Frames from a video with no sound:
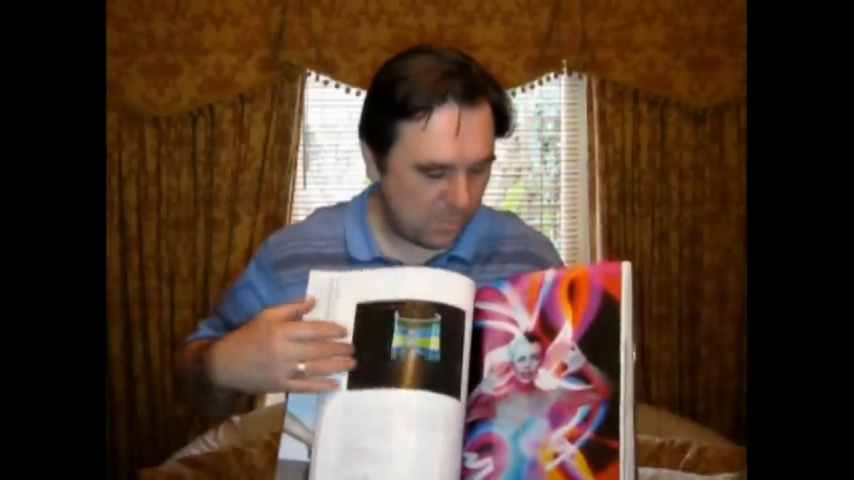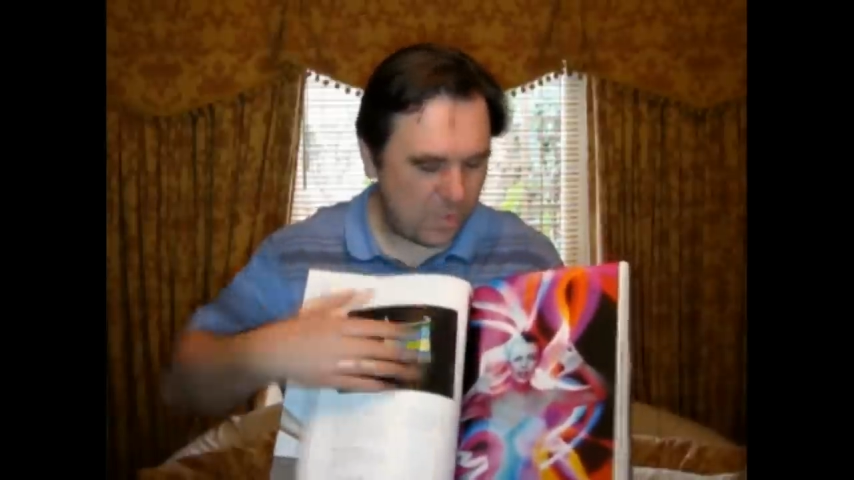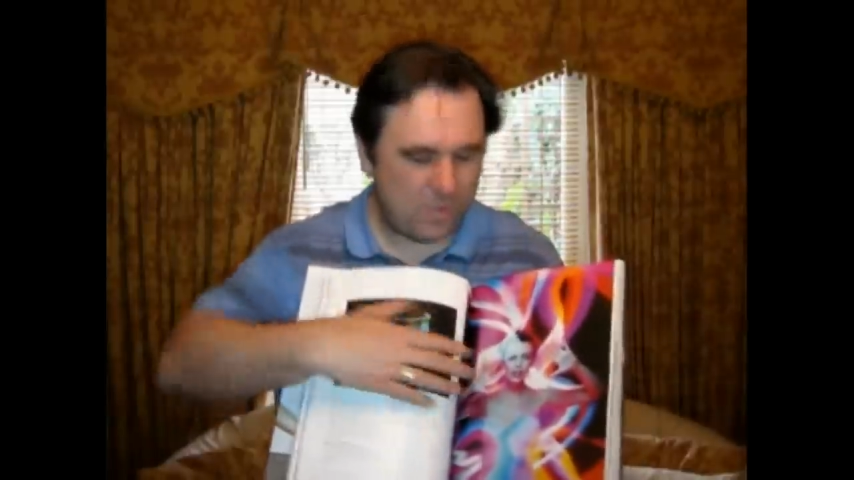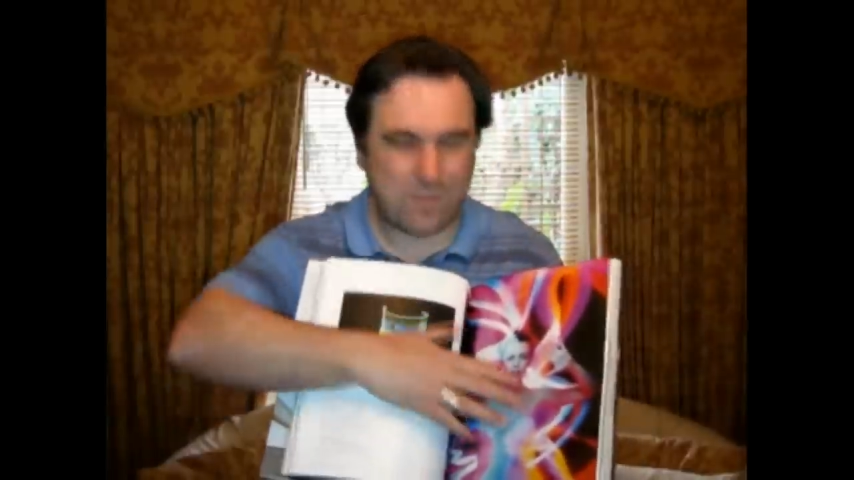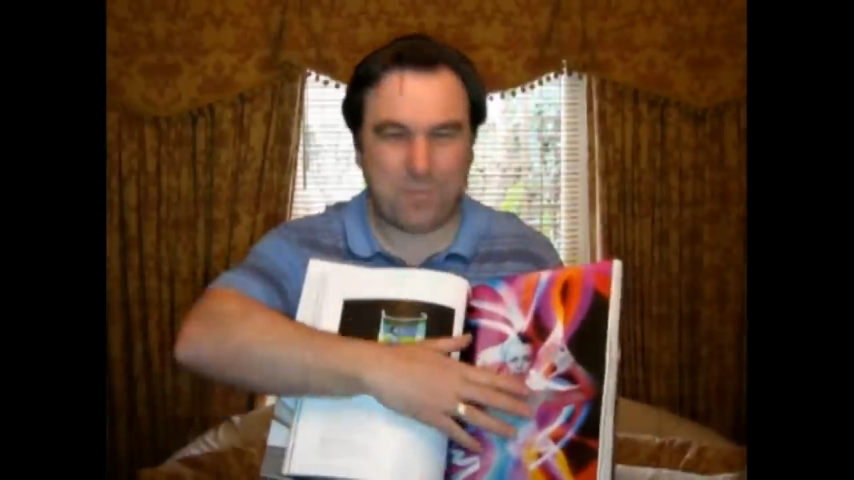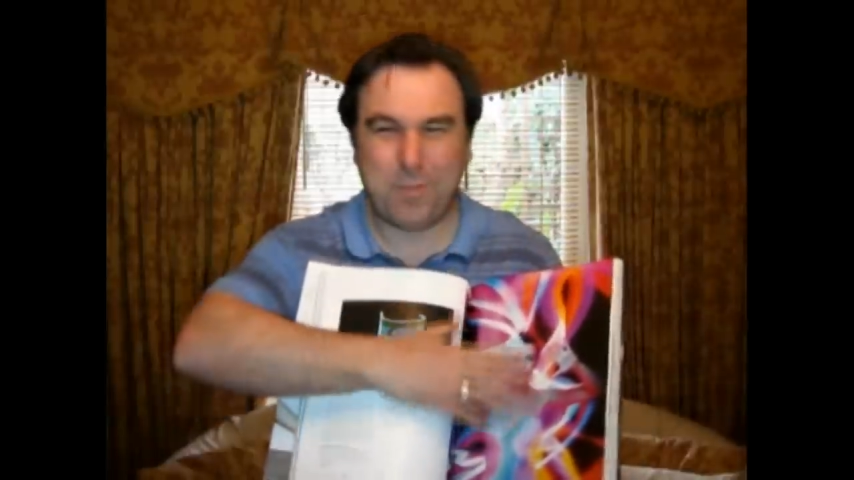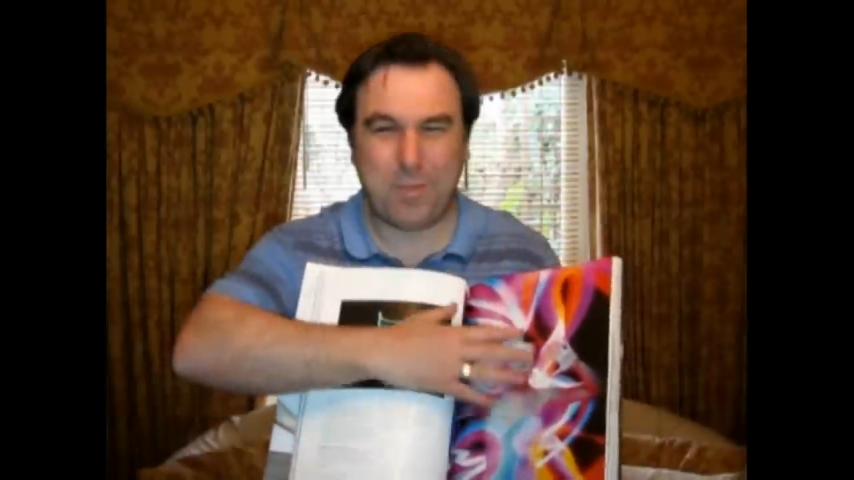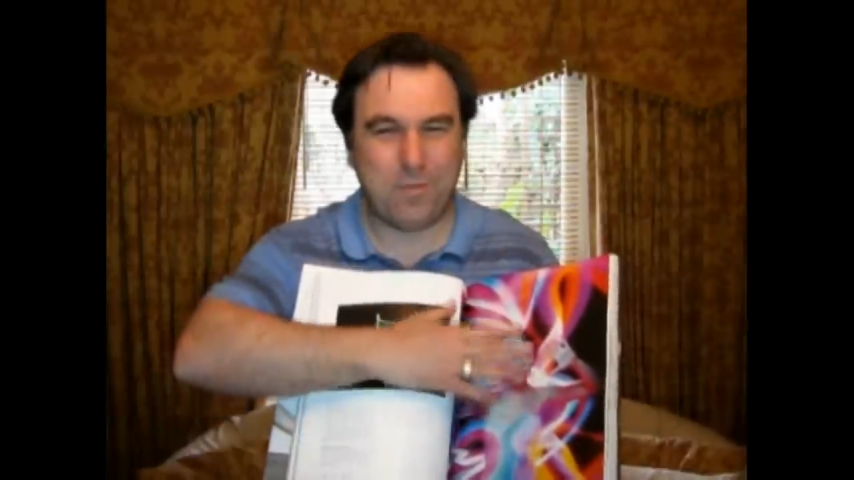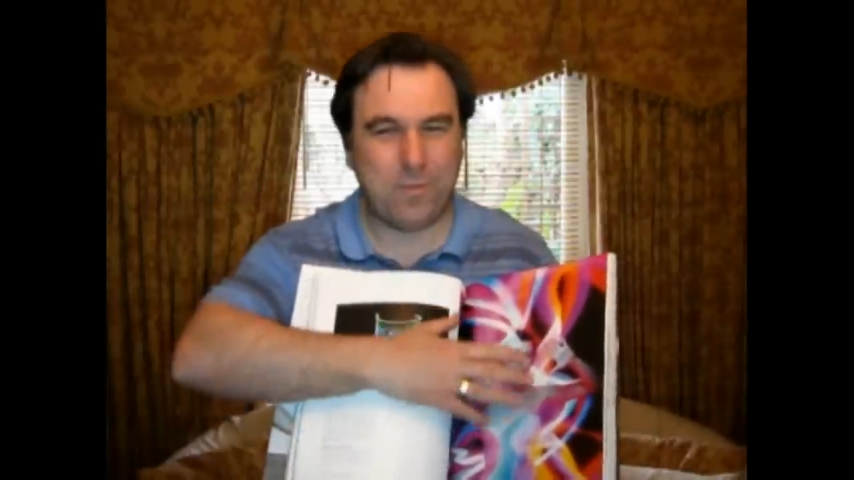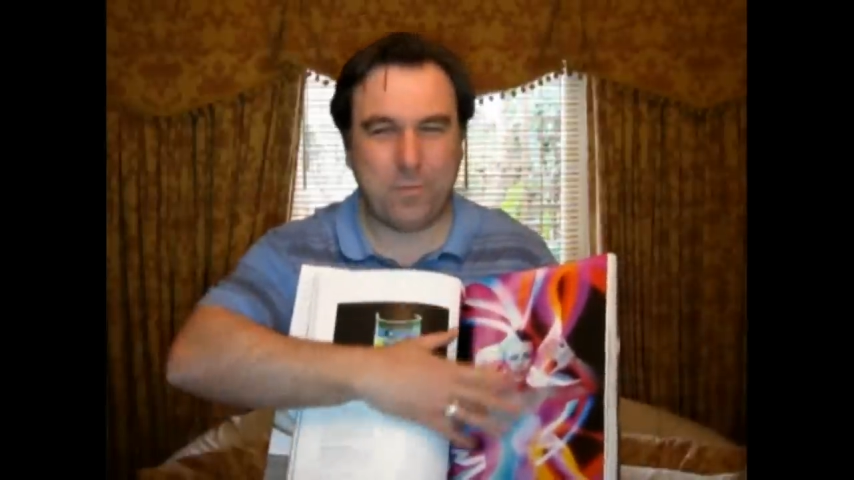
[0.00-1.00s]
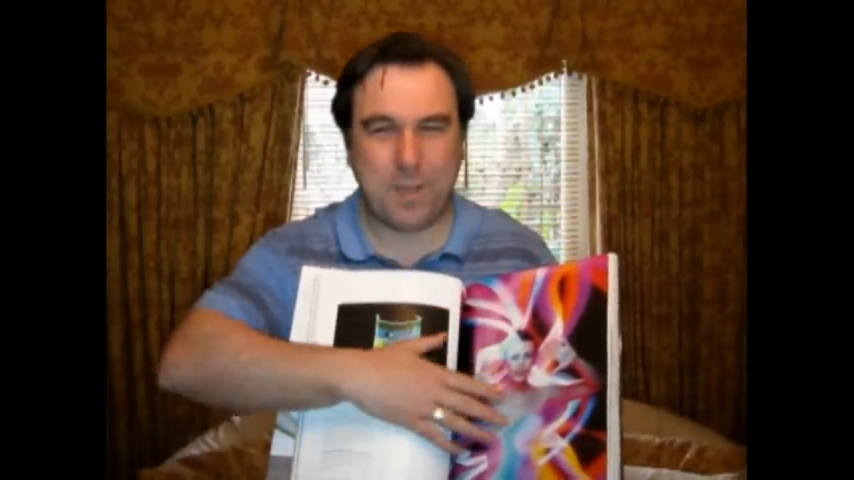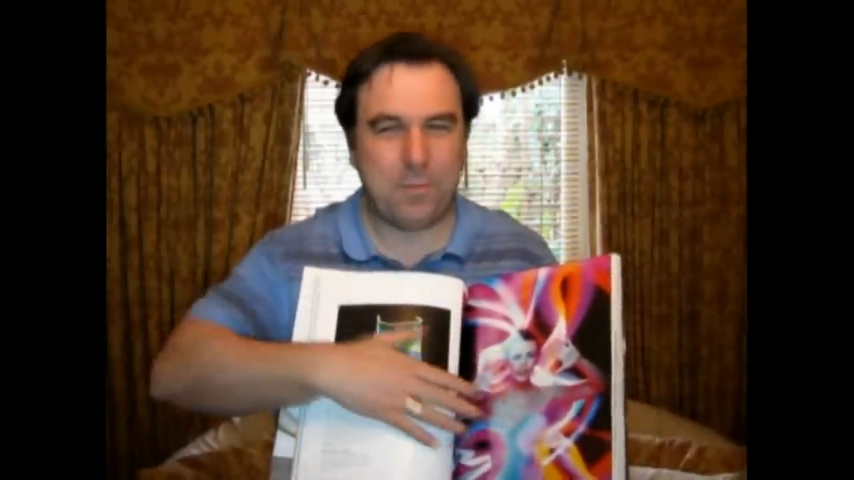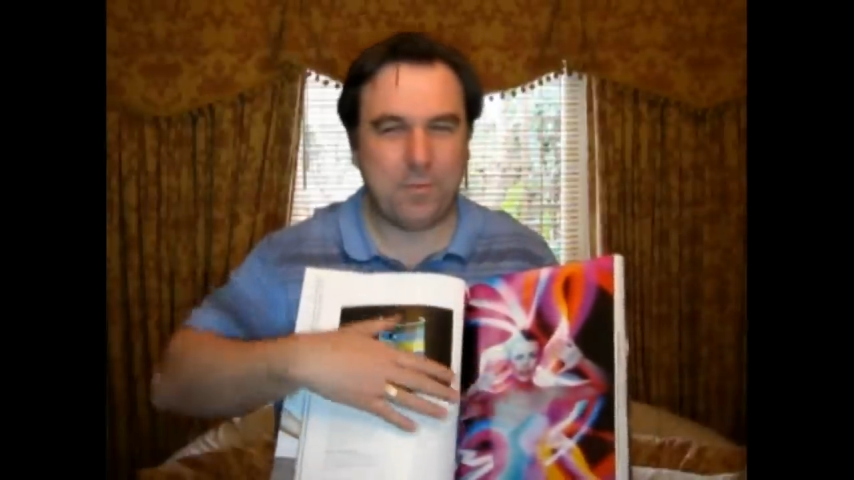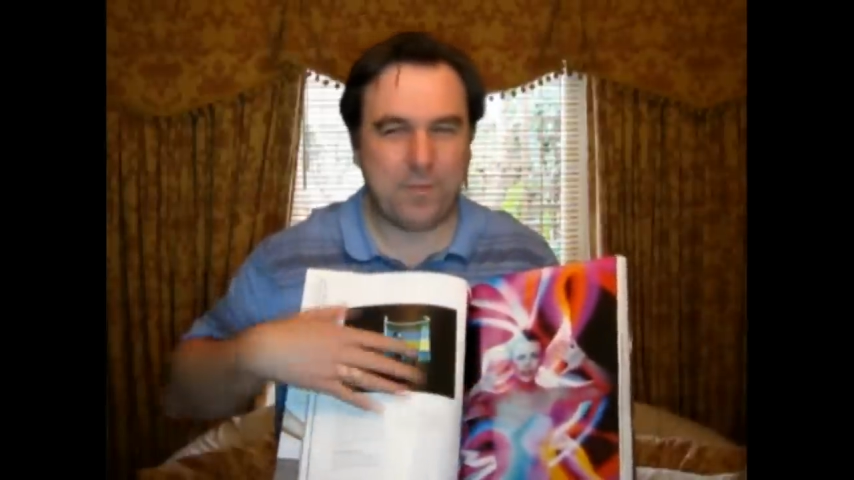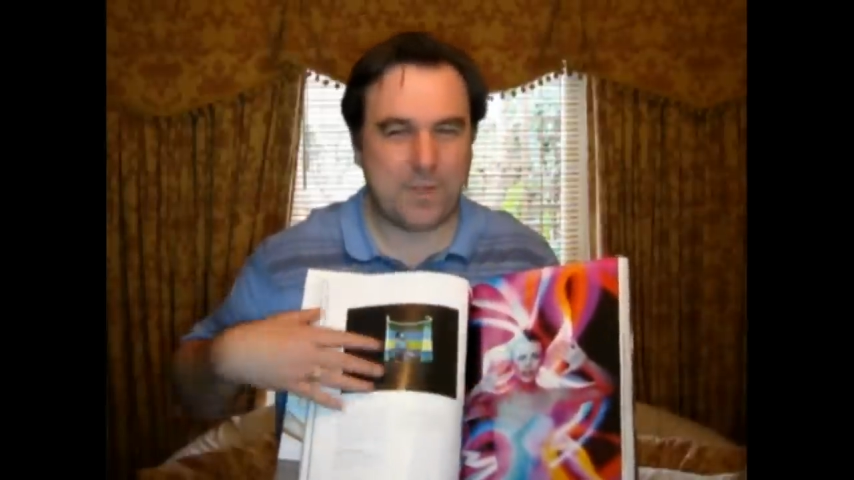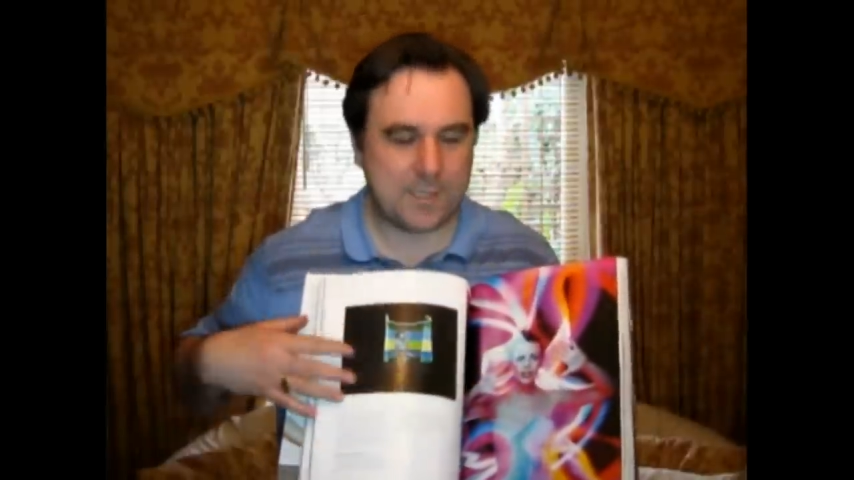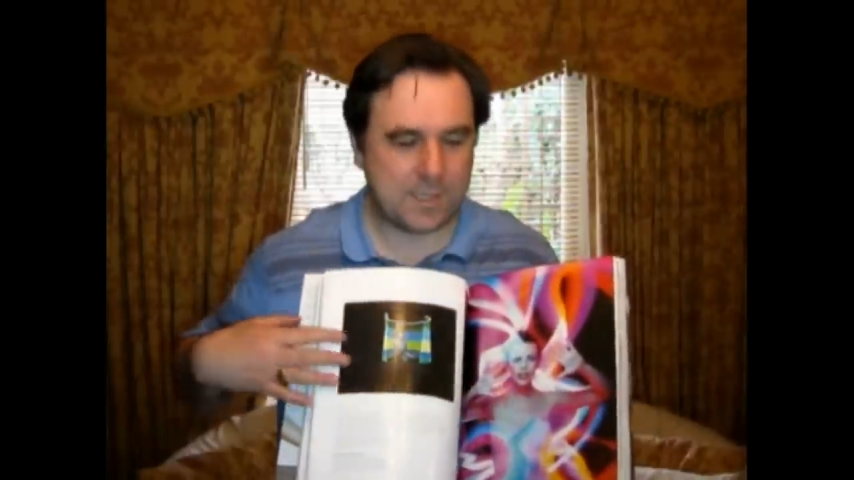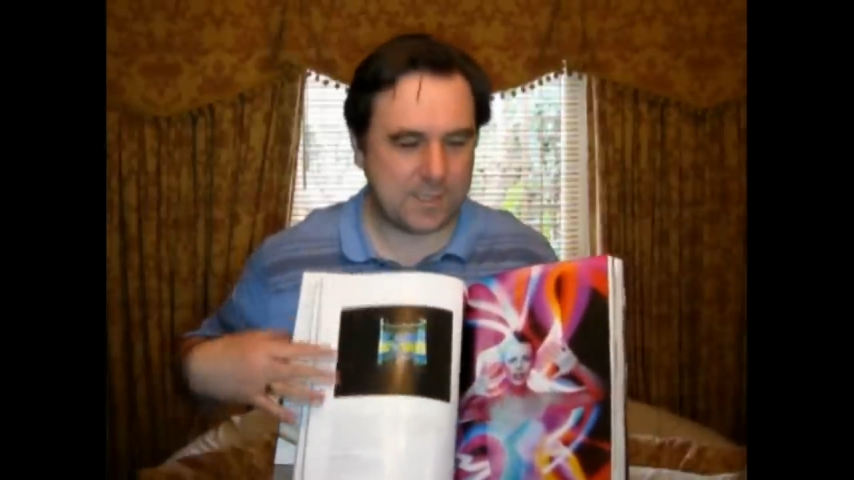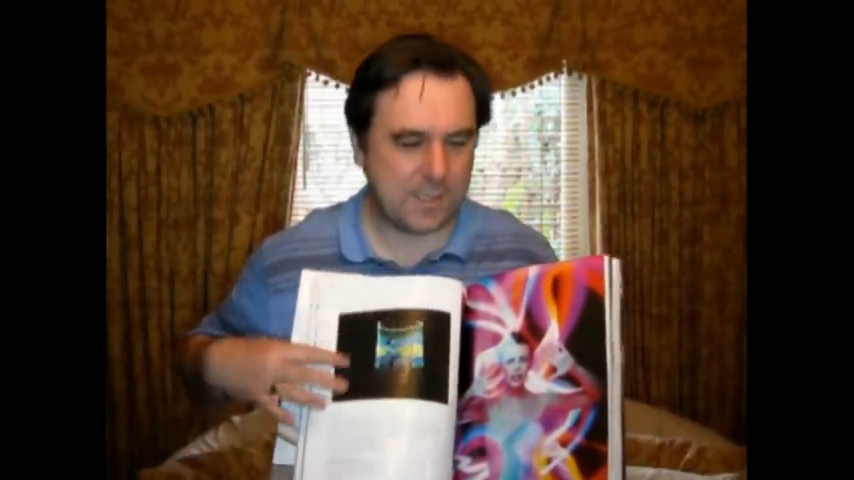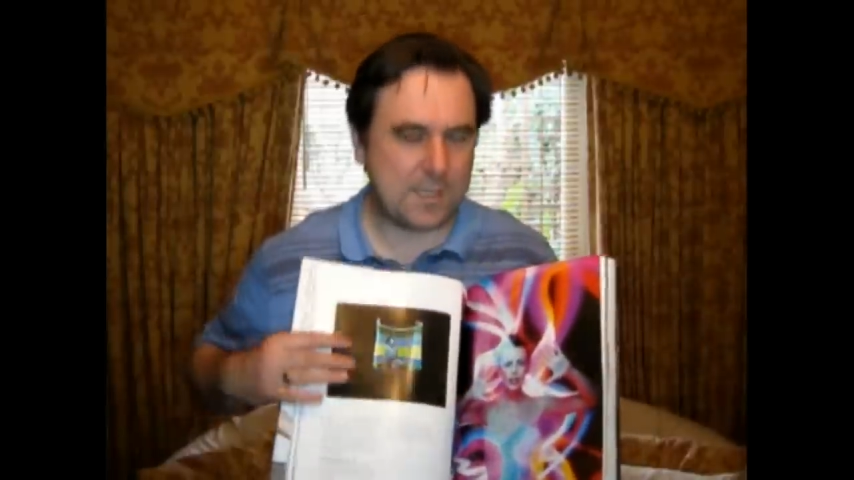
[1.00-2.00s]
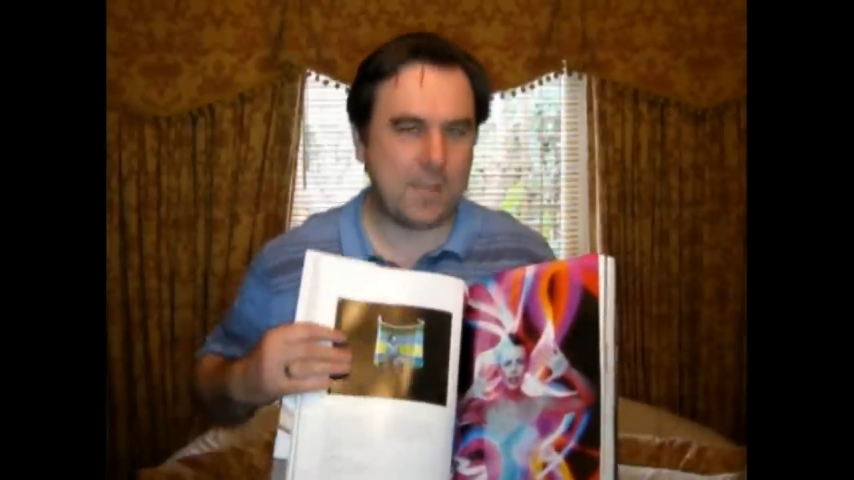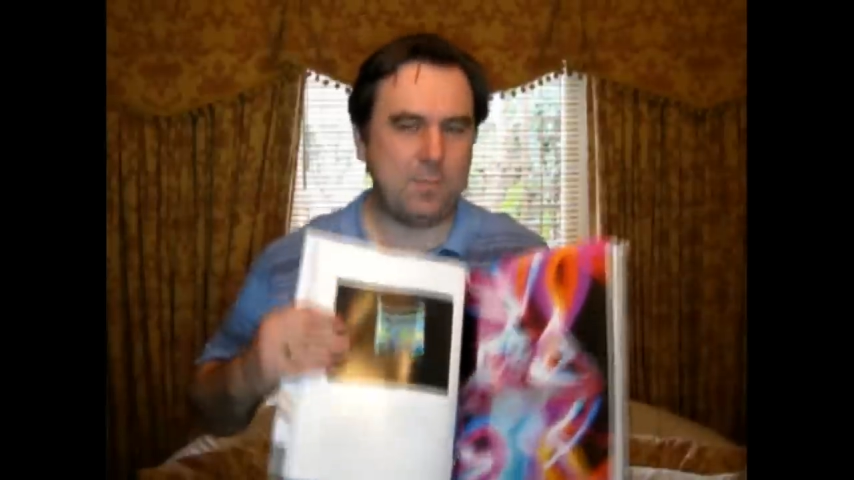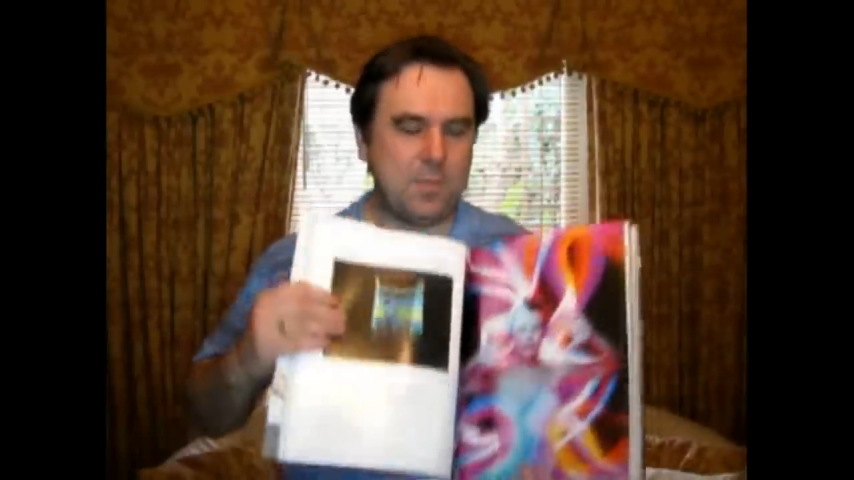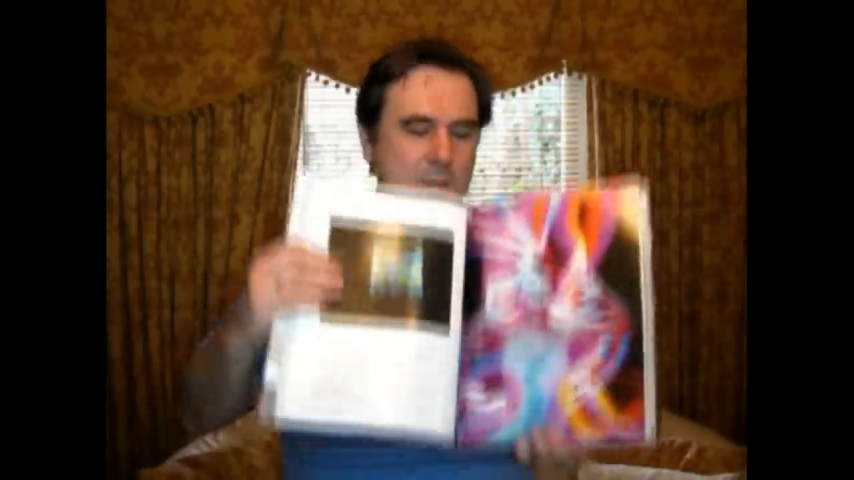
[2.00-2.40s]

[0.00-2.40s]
beautiful paper, fantastic. Thames and